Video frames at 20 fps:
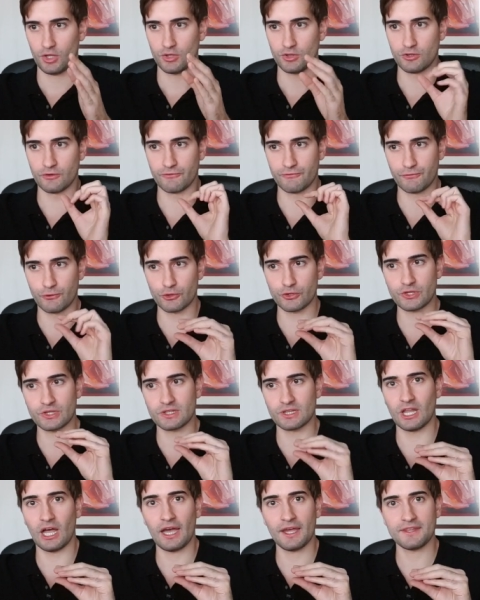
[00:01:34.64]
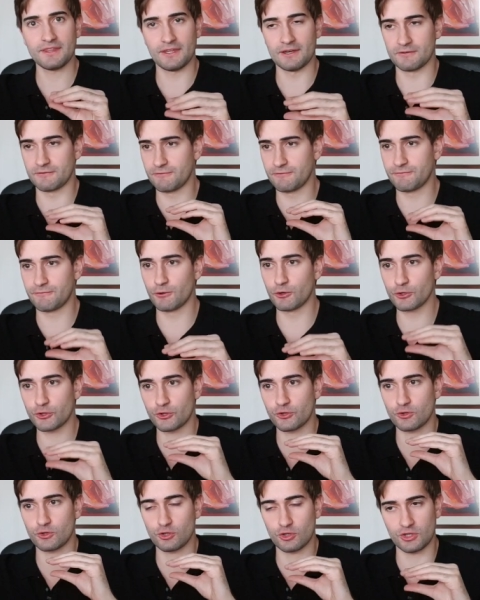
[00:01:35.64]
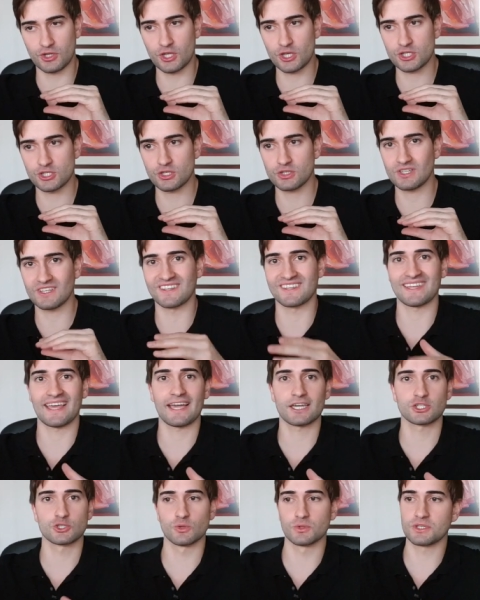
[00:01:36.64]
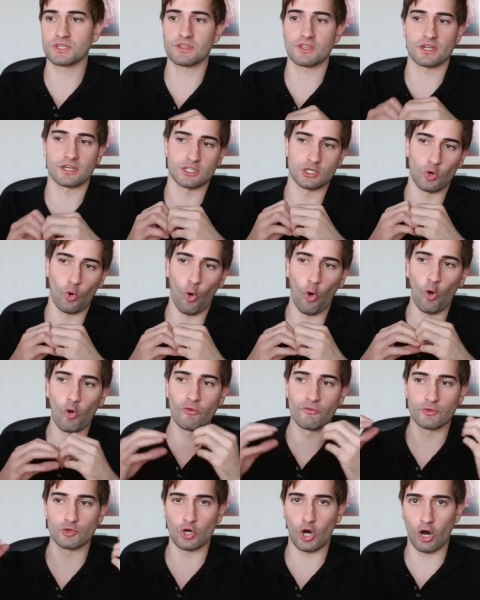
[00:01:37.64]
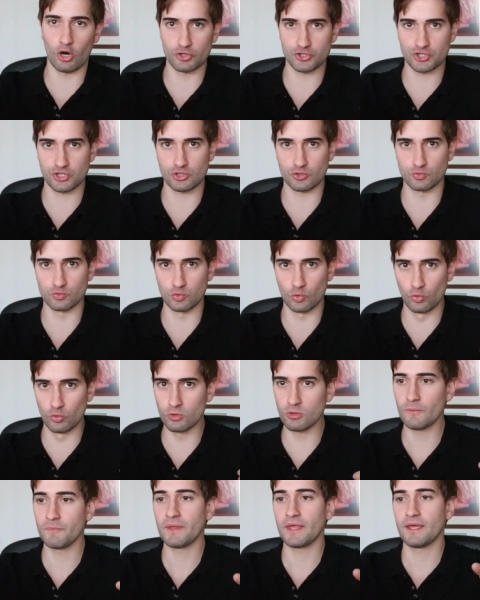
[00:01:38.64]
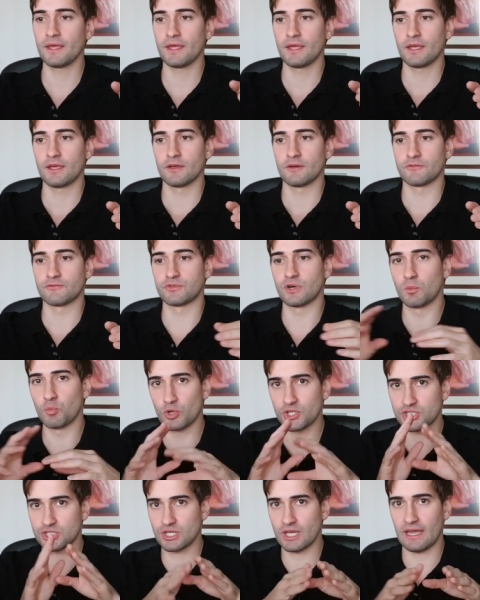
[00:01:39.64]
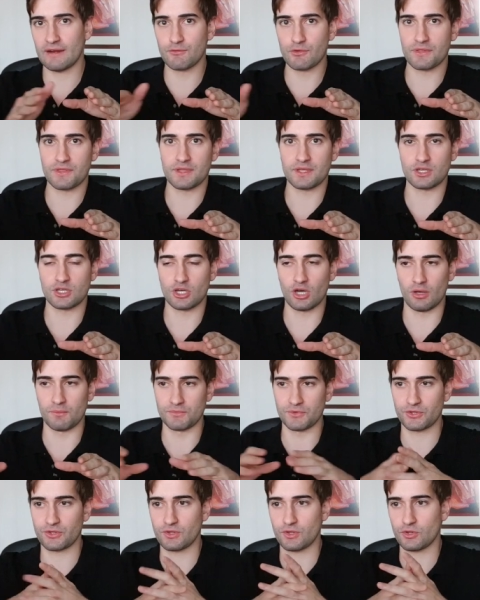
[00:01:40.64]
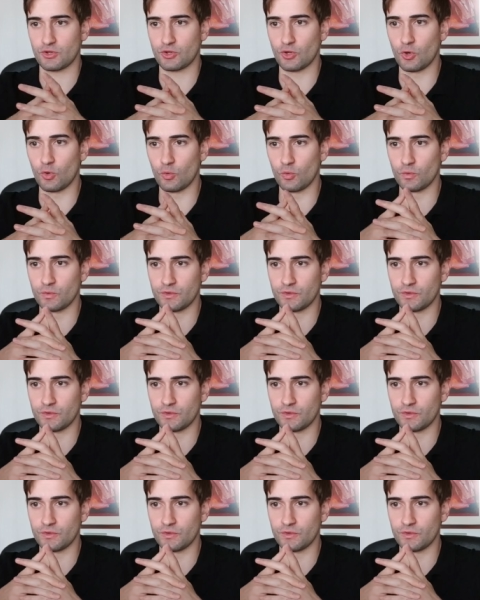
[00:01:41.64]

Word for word: the first line, their first condition, is actually their overarching rule from which everything comes. So,